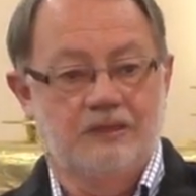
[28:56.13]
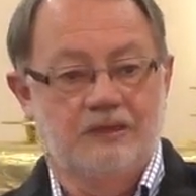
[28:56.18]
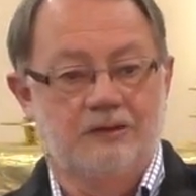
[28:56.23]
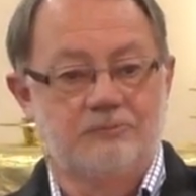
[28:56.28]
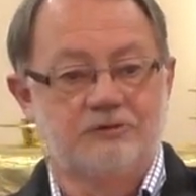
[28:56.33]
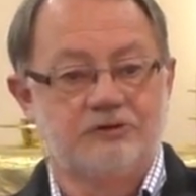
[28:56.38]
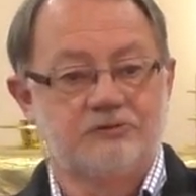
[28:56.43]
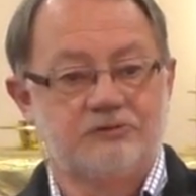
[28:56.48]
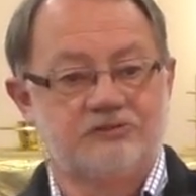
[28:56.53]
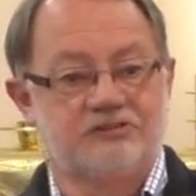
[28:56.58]

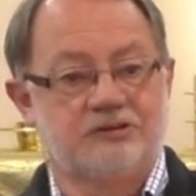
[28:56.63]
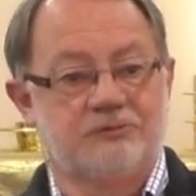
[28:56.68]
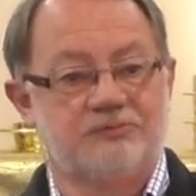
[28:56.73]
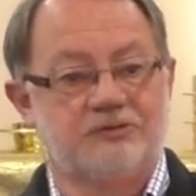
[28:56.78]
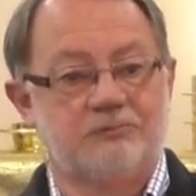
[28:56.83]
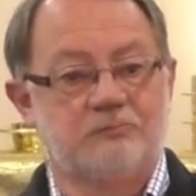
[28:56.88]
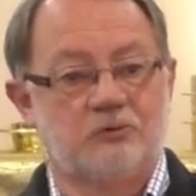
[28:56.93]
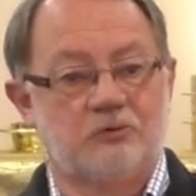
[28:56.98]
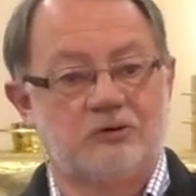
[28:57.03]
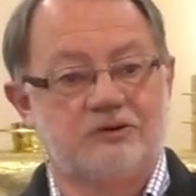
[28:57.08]
I'm going to do
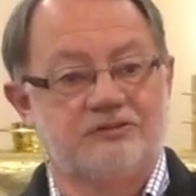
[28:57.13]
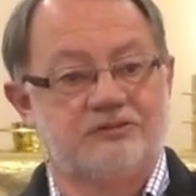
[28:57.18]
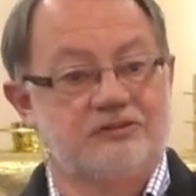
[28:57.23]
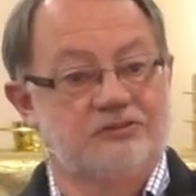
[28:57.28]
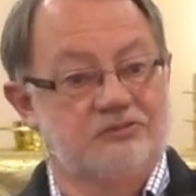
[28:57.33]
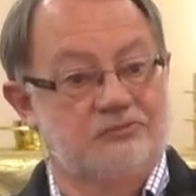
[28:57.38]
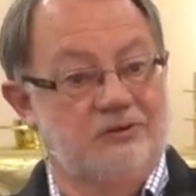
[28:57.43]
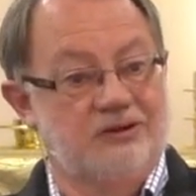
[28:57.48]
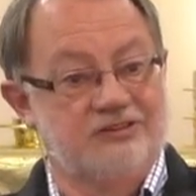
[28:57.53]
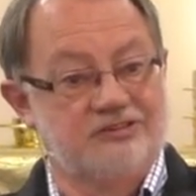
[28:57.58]
something more than
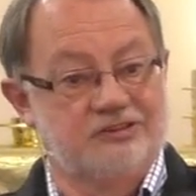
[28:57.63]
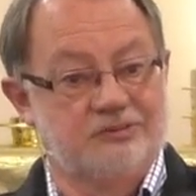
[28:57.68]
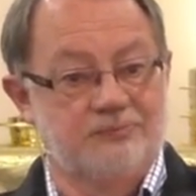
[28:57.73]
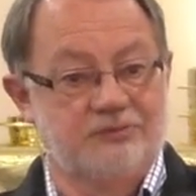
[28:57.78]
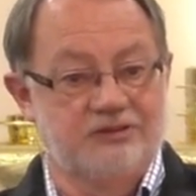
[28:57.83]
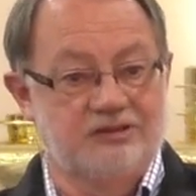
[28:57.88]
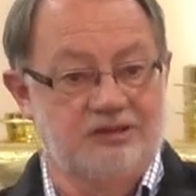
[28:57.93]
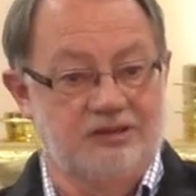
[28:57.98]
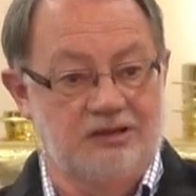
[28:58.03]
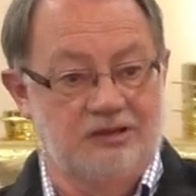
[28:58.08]
just raise
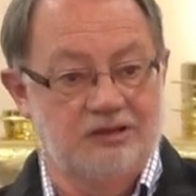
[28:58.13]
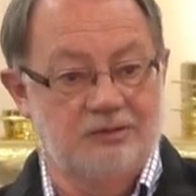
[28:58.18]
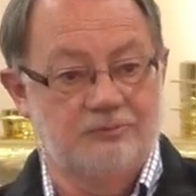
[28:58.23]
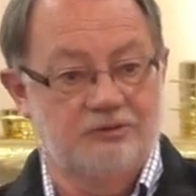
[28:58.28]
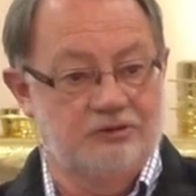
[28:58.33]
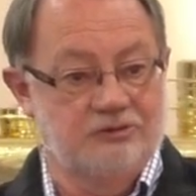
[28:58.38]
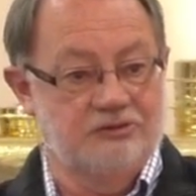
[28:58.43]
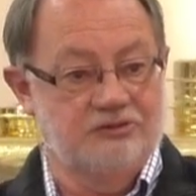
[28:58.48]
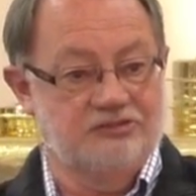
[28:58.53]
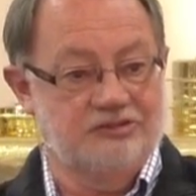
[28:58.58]
up a king. I'm
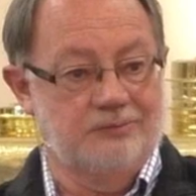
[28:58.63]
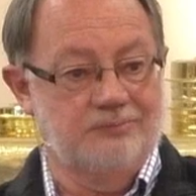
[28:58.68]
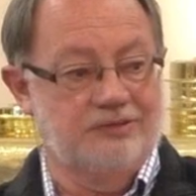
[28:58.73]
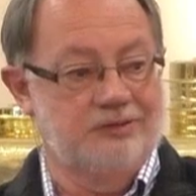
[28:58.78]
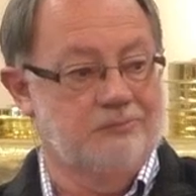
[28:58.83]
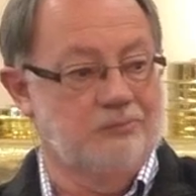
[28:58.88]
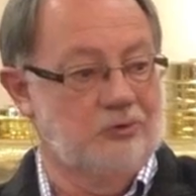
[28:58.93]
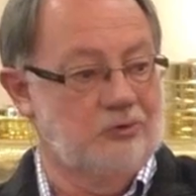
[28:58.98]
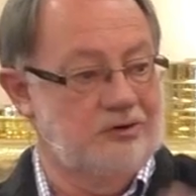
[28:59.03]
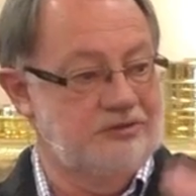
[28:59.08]
going to do
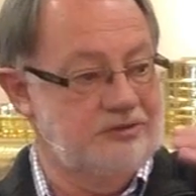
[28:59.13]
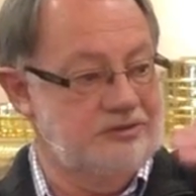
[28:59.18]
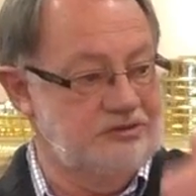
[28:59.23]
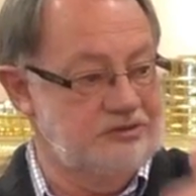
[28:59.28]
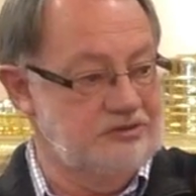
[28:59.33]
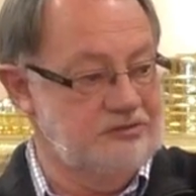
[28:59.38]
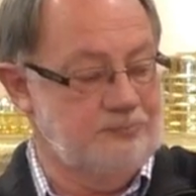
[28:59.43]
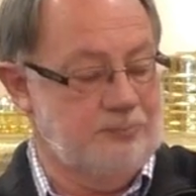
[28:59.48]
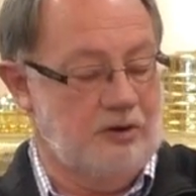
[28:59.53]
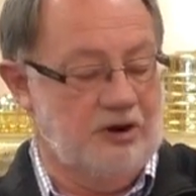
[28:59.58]
something more than
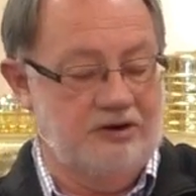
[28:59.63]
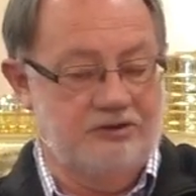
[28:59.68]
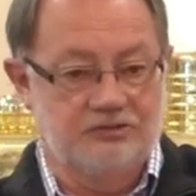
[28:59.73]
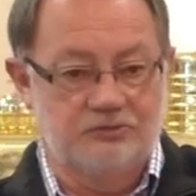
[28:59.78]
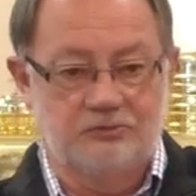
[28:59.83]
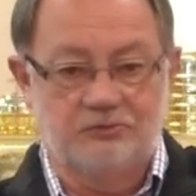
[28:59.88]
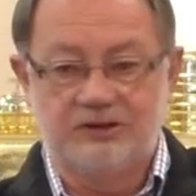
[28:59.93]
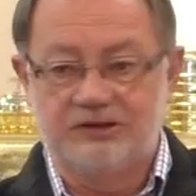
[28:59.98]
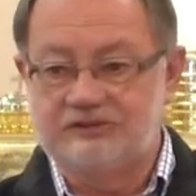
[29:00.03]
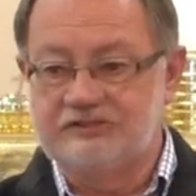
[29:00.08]
just part
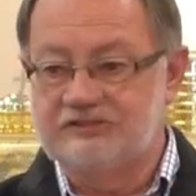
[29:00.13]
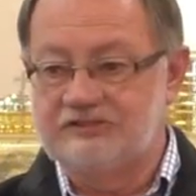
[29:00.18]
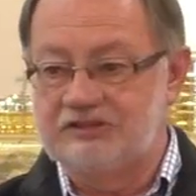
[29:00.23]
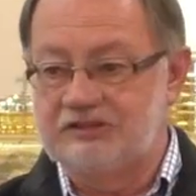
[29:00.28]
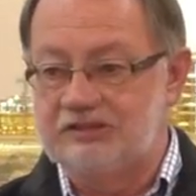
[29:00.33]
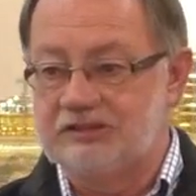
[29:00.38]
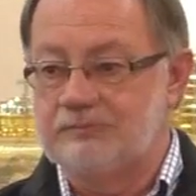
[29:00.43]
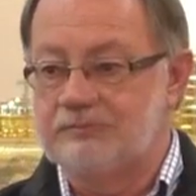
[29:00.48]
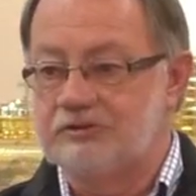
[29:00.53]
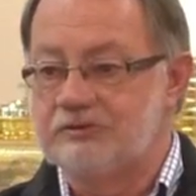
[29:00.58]
the Red
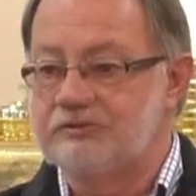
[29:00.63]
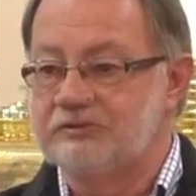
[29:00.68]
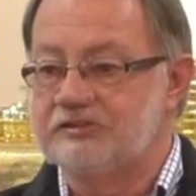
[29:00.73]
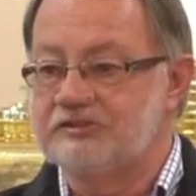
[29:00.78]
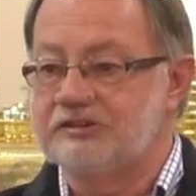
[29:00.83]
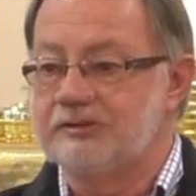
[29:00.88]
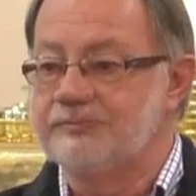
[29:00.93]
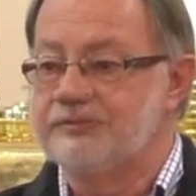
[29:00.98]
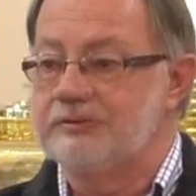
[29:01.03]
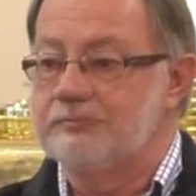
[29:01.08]
Sea. I'm going to do
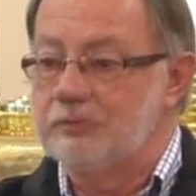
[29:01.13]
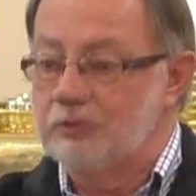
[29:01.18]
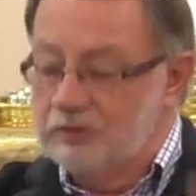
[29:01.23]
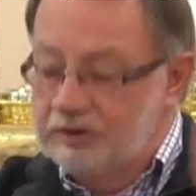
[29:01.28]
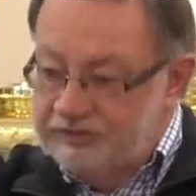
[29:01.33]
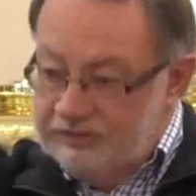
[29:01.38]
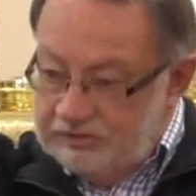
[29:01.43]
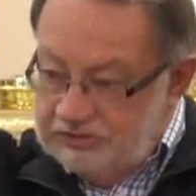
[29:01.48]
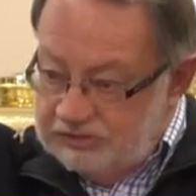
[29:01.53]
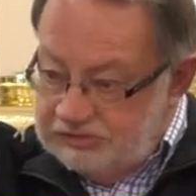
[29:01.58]
something
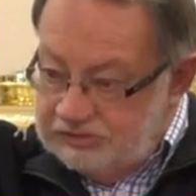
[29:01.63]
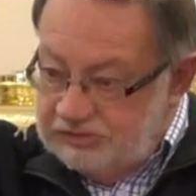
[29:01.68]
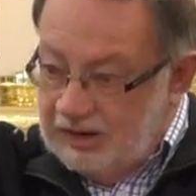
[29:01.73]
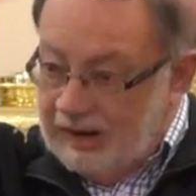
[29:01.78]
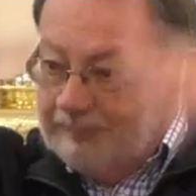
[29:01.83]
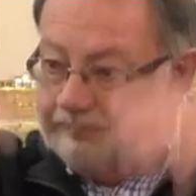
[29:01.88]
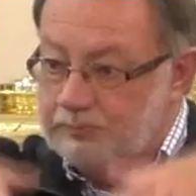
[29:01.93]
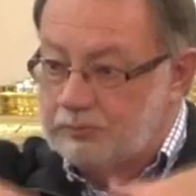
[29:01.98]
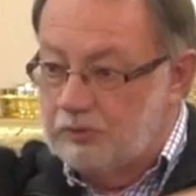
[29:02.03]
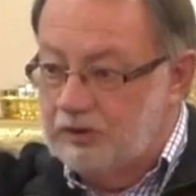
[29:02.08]
more than just
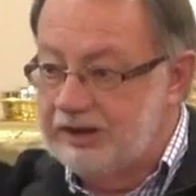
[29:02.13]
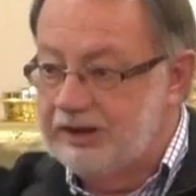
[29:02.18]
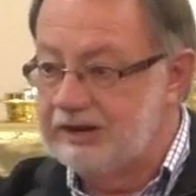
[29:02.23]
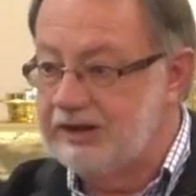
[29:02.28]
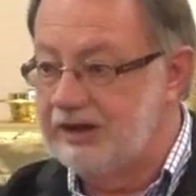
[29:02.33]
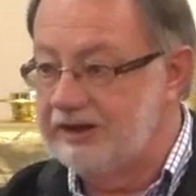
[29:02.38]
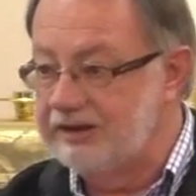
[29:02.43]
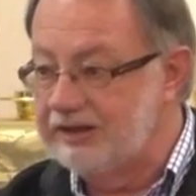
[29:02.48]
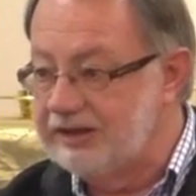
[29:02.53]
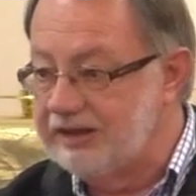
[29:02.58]
drop bread
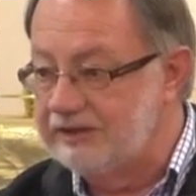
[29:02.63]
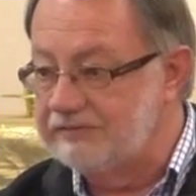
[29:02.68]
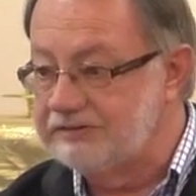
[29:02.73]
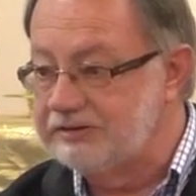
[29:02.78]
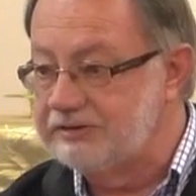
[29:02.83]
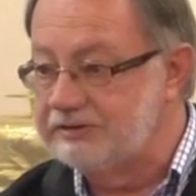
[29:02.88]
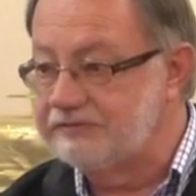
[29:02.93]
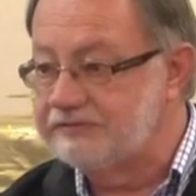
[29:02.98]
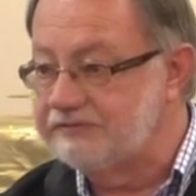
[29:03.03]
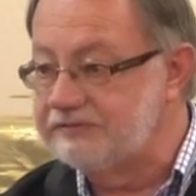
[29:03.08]
out of
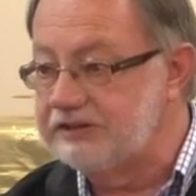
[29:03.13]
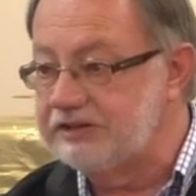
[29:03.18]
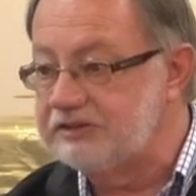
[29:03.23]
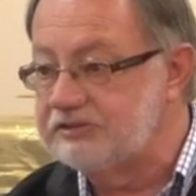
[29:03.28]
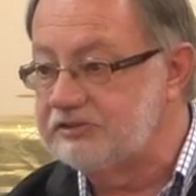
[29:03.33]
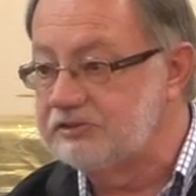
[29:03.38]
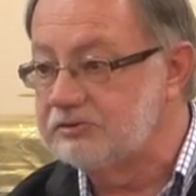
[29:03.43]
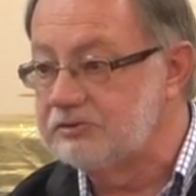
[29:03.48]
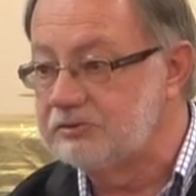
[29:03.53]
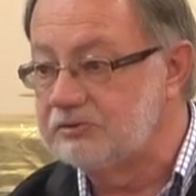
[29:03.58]
heaven to
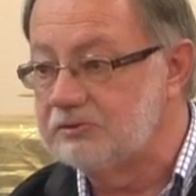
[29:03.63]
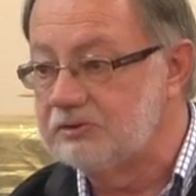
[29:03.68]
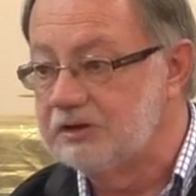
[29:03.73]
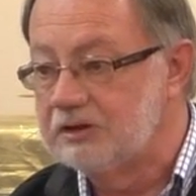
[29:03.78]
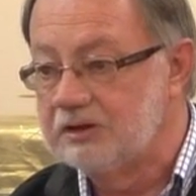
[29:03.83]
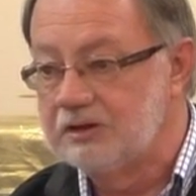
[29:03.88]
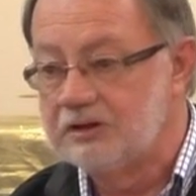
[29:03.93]
feed you.